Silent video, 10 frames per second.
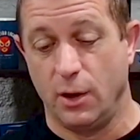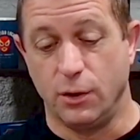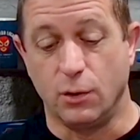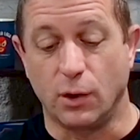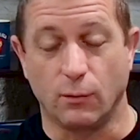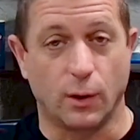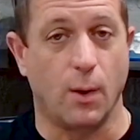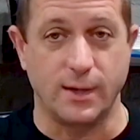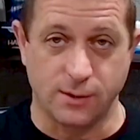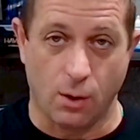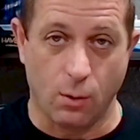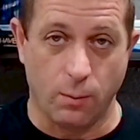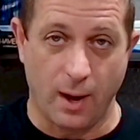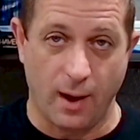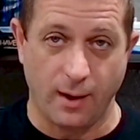You can request a whole
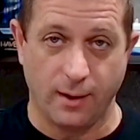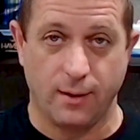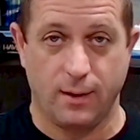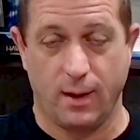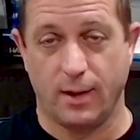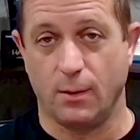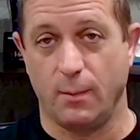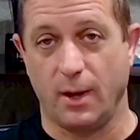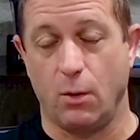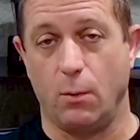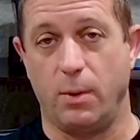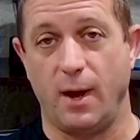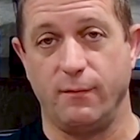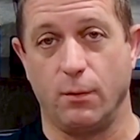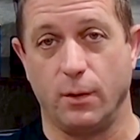pie and they'll make a whole
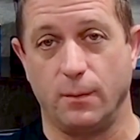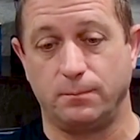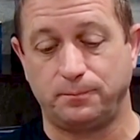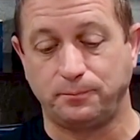pie for you.